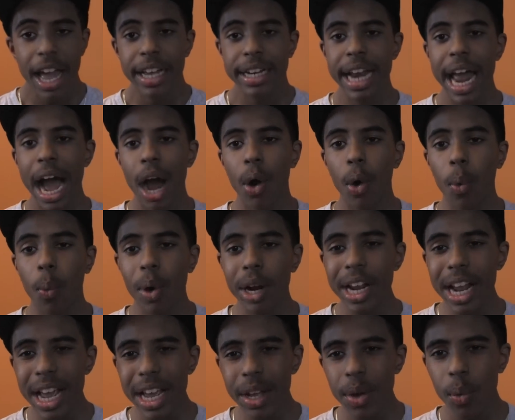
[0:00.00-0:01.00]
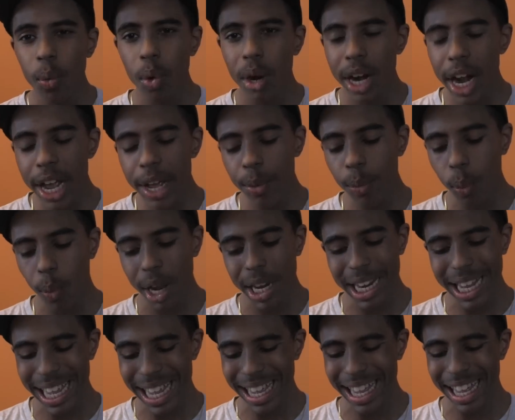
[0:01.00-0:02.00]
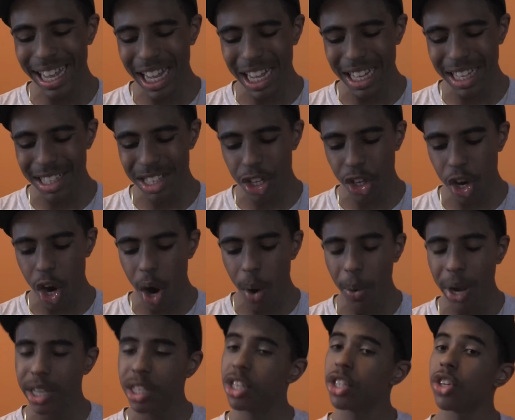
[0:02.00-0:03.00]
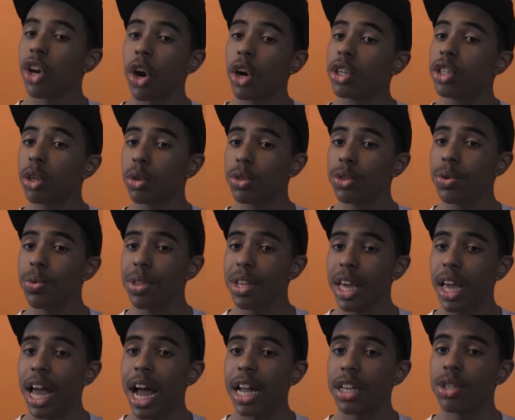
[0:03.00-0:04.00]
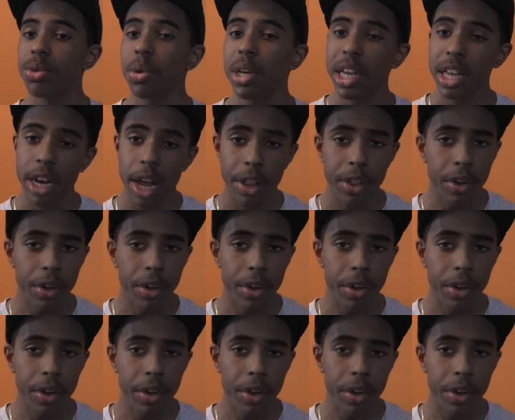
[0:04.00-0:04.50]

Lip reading: Now, when I went to go into Naruto 2, the Akatsuki and